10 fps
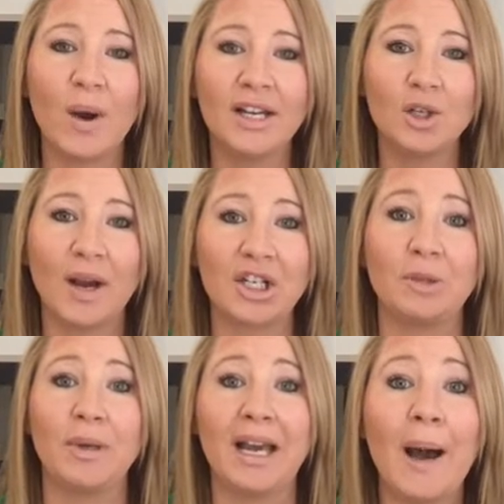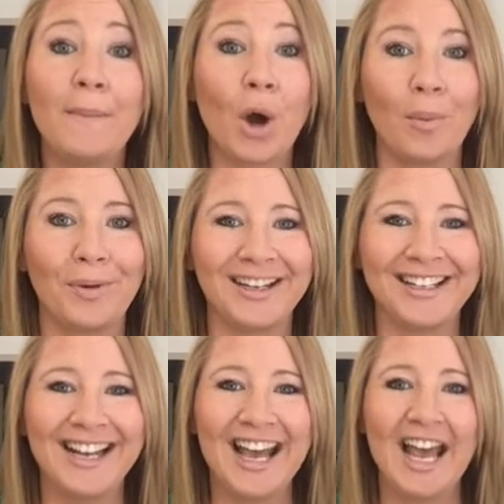way to actually become
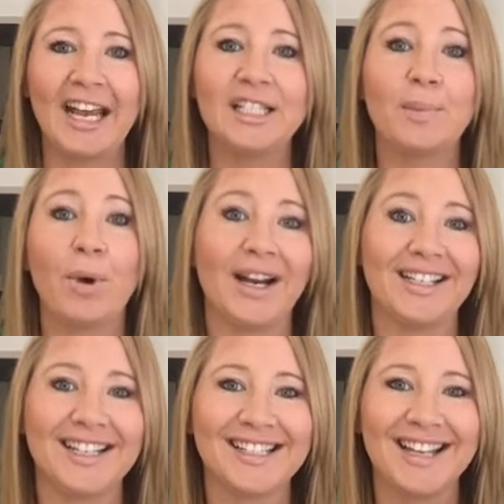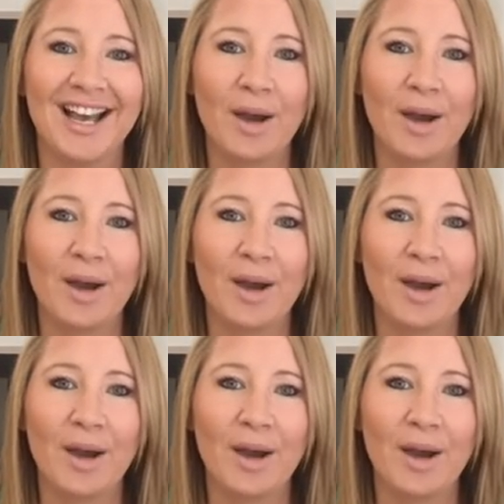competent is to practice.